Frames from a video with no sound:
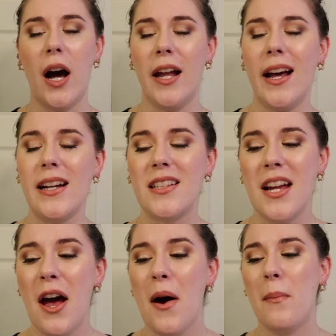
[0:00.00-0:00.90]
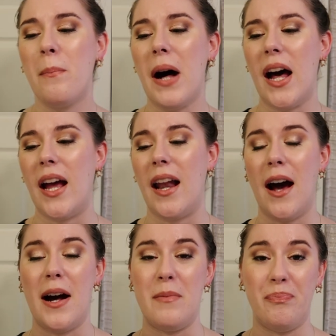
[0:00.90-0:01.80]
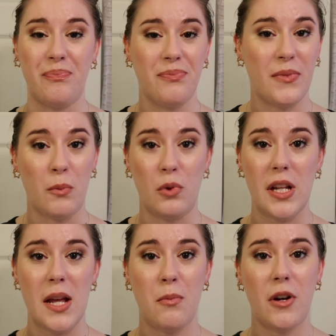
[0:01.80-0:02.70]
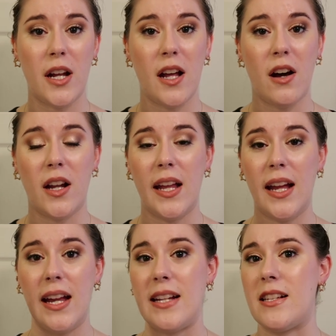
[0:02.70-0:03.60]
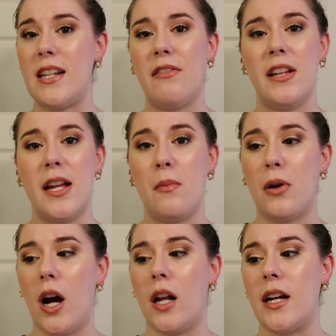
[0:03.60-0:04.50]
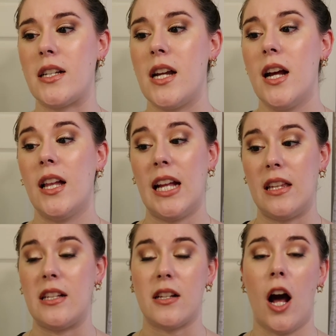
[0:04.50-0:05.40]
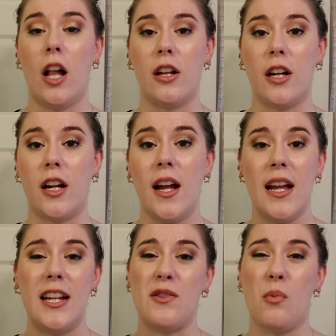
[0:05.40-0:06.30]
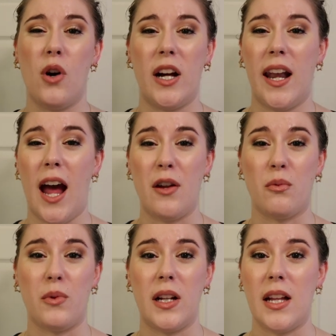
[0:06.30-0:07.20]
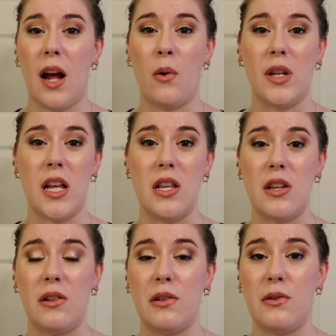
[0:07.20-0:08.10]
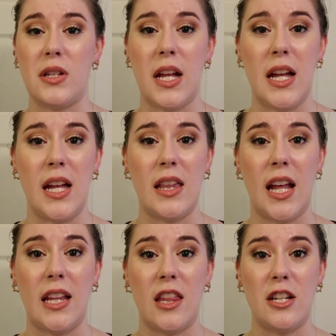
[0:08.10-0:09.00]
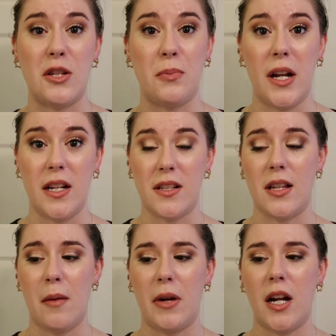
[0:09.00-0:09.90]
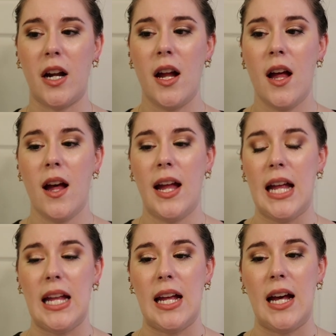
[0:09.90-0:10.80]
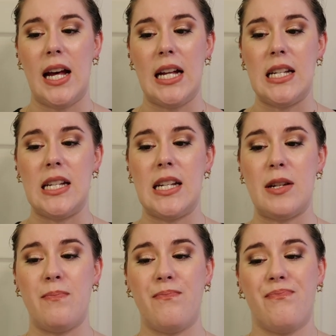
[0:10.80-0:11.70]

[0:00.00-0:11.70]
product, but um, we'll keep working on it. It's definitely a product, like this color is one I really only use in like the spring, summer, and